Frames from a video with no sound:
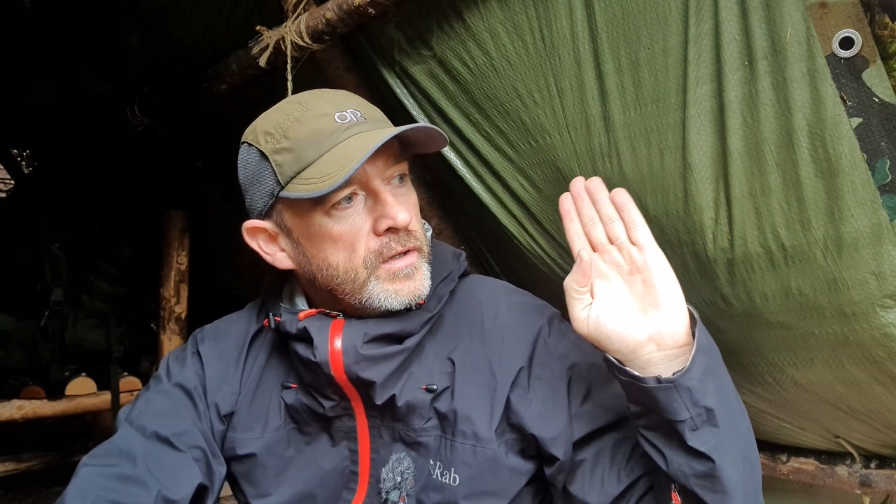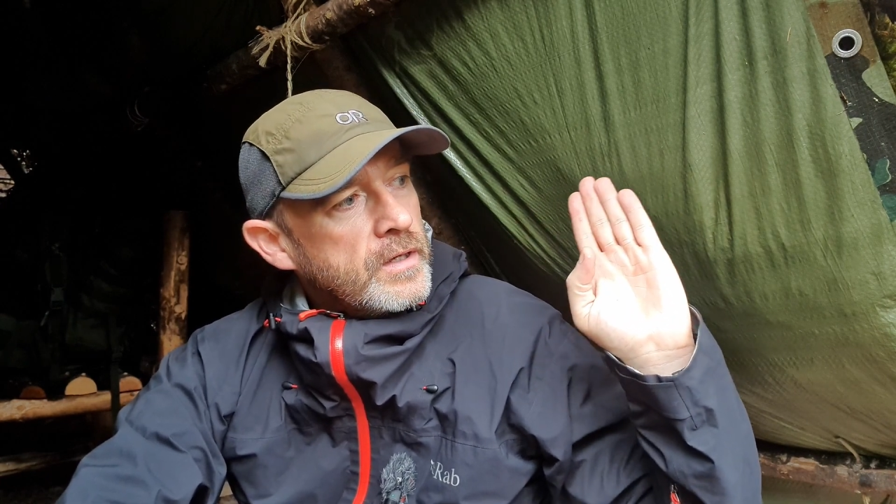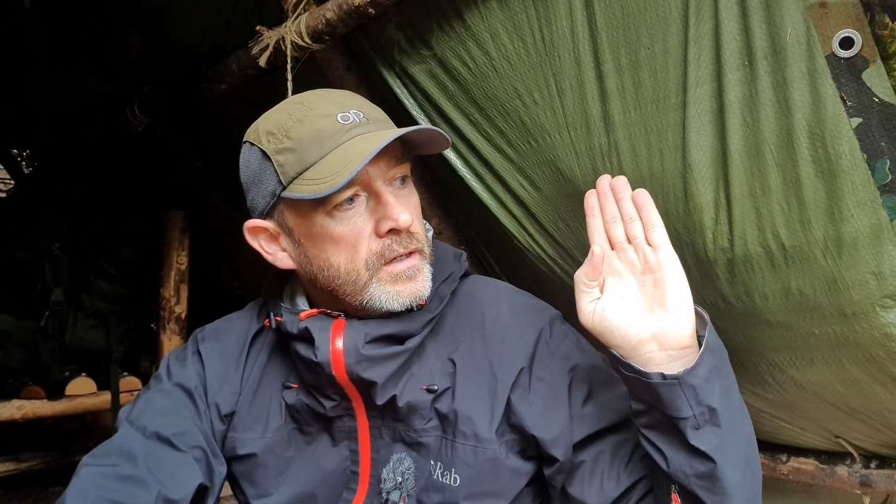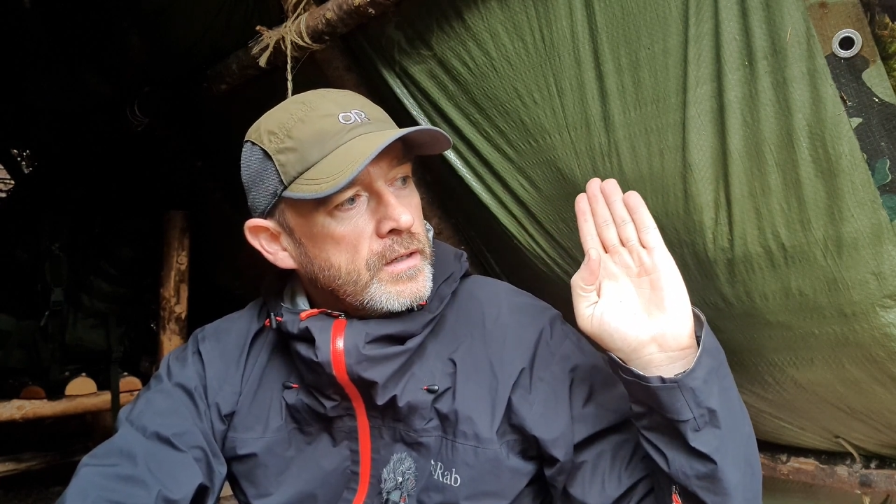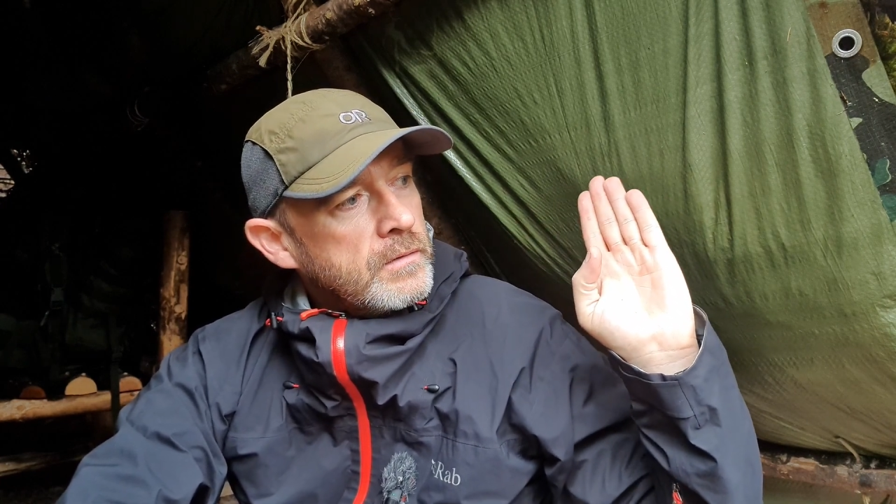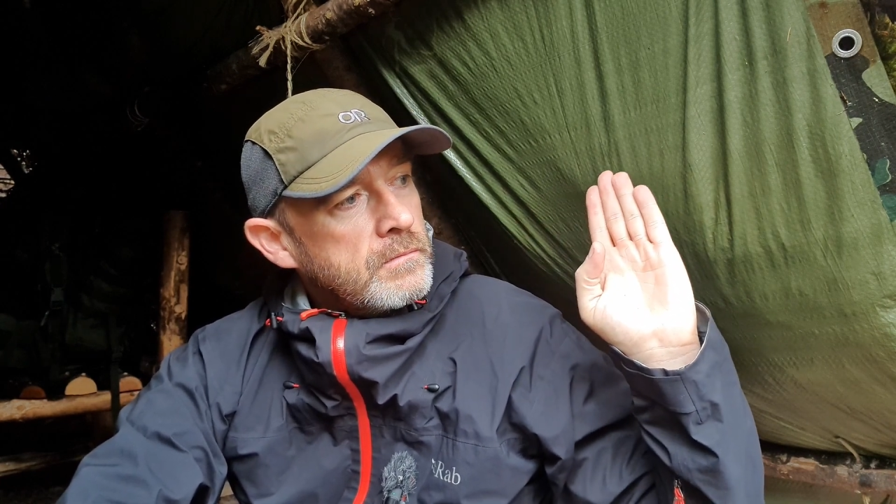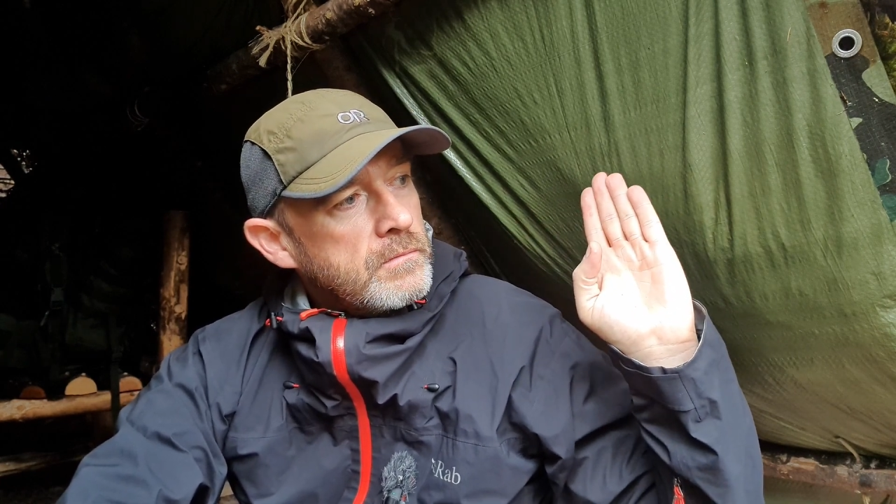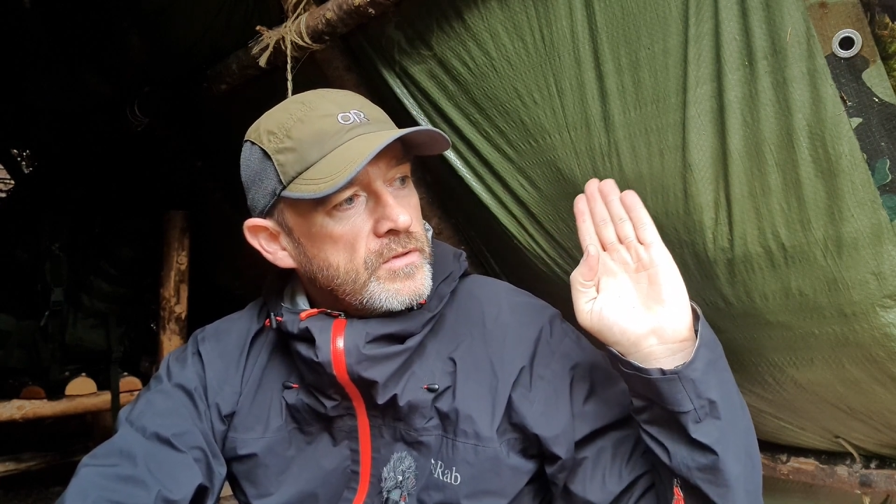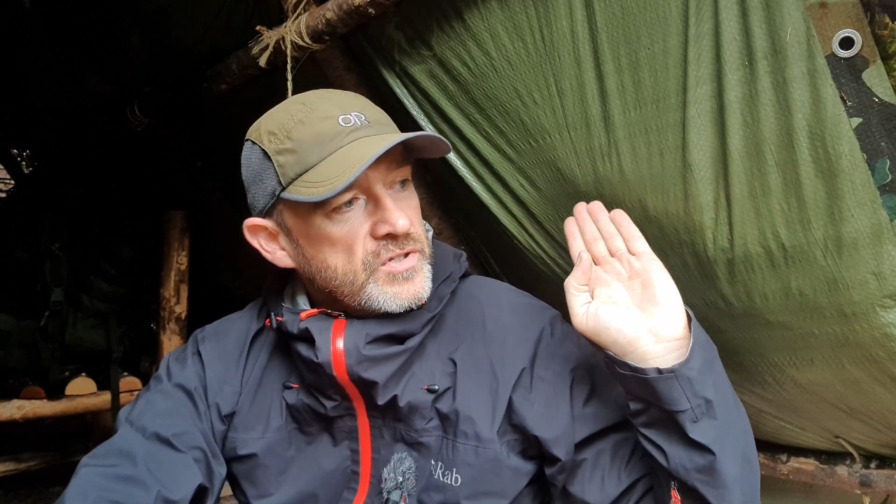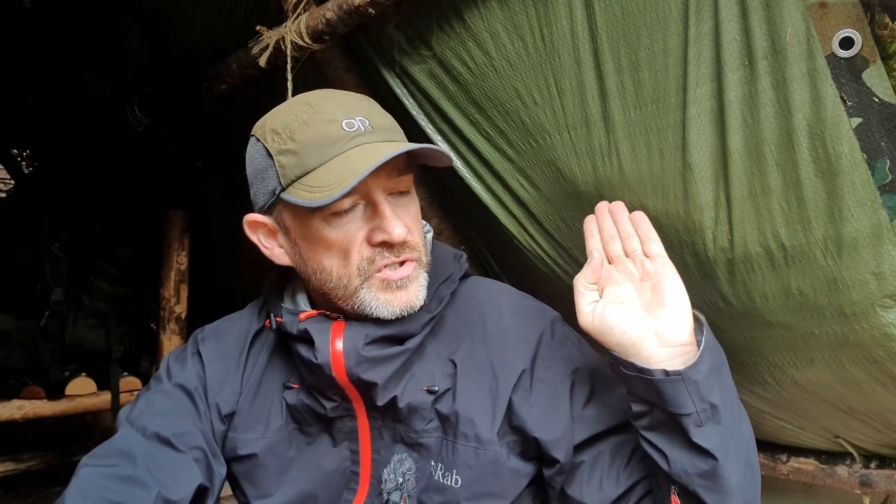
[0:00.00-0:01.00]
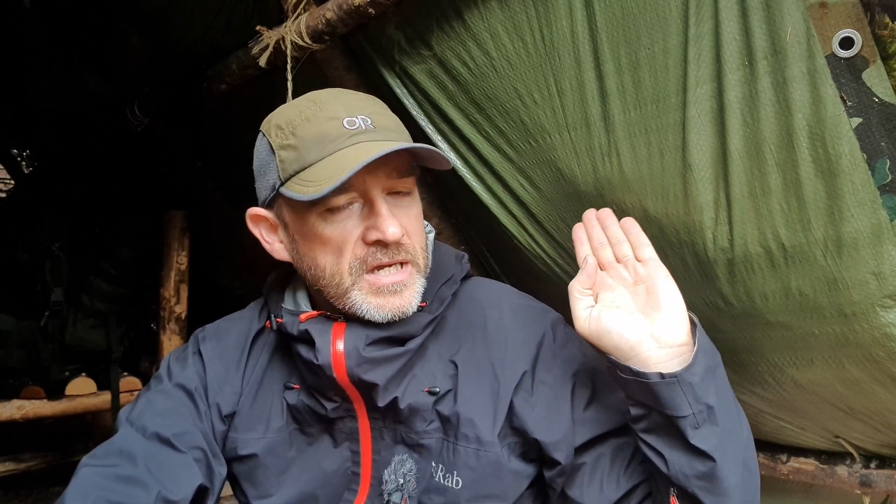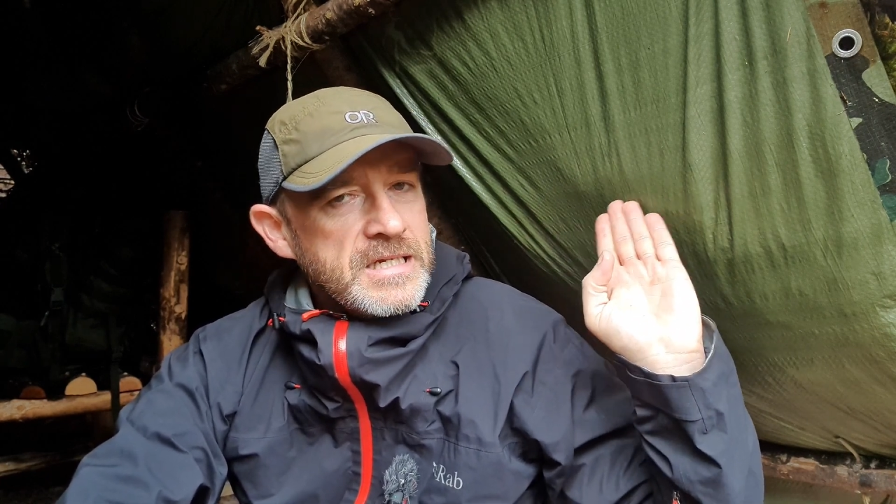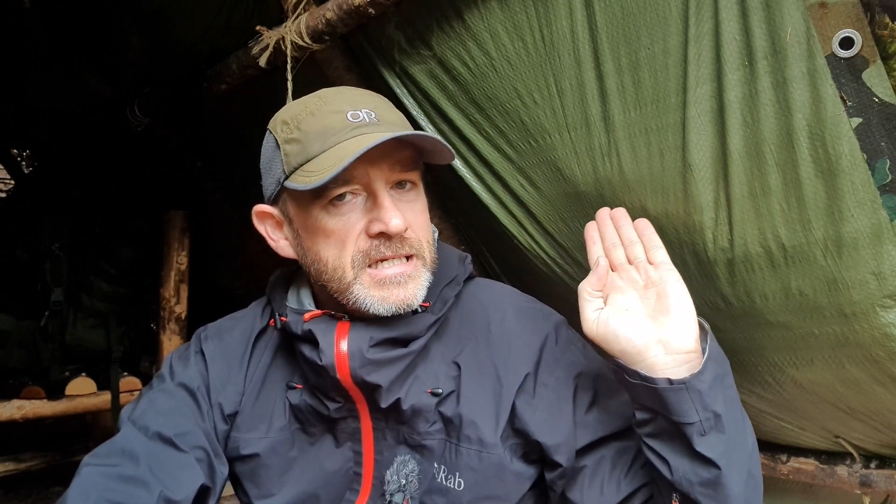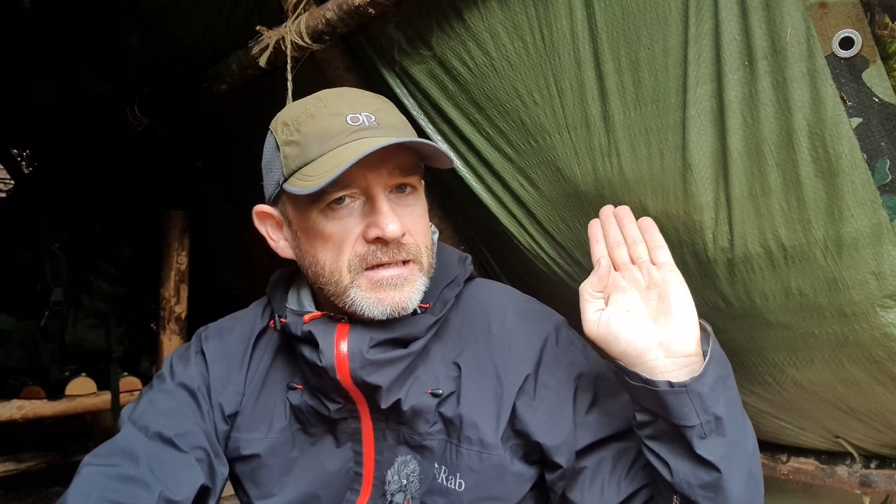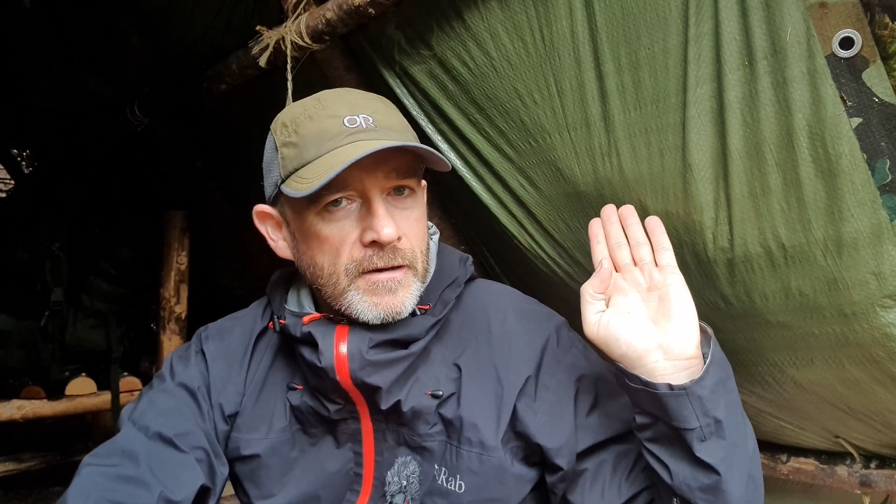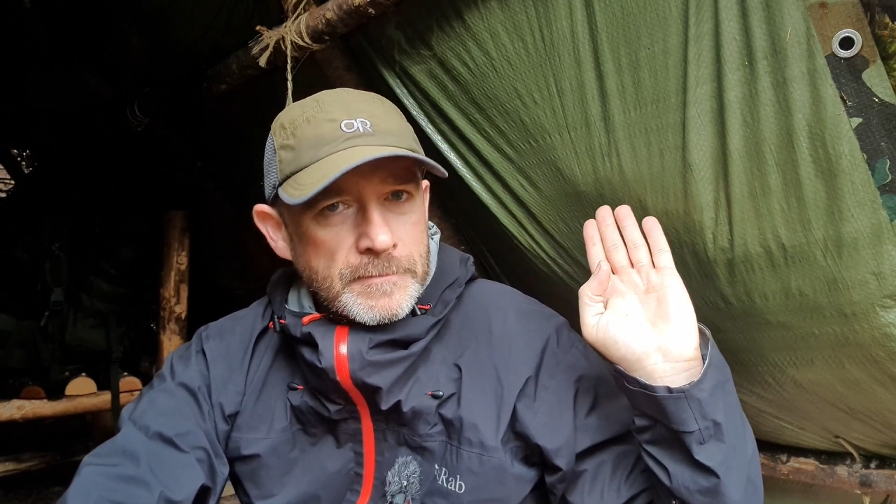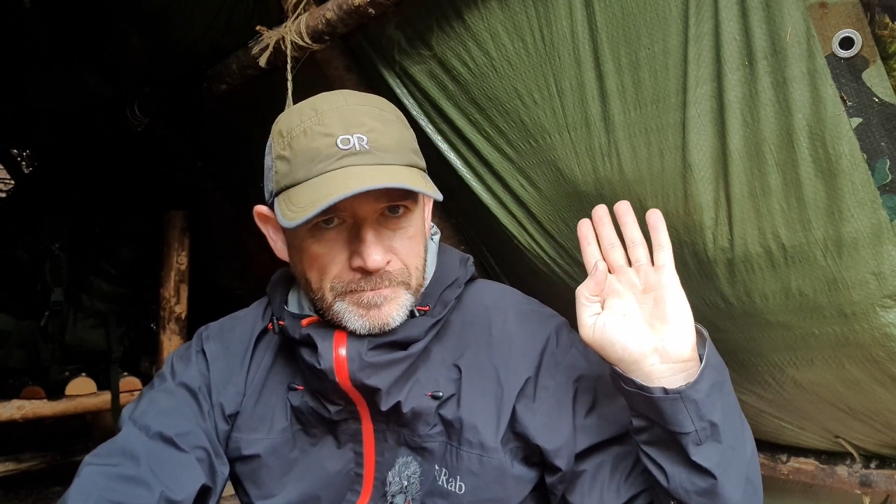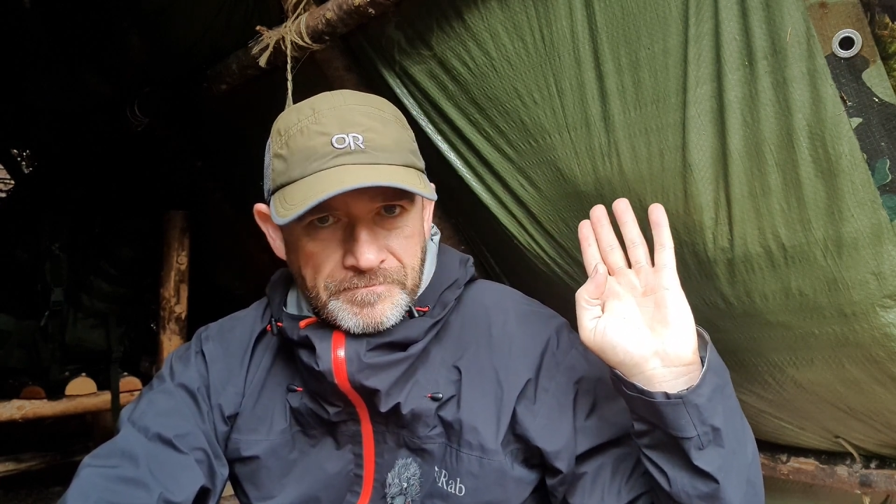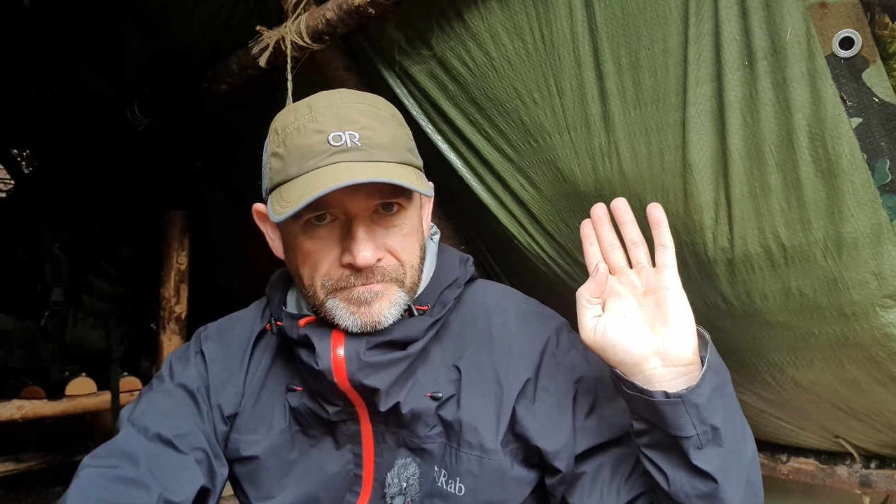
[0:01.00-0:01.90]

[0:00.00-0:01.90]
the side here,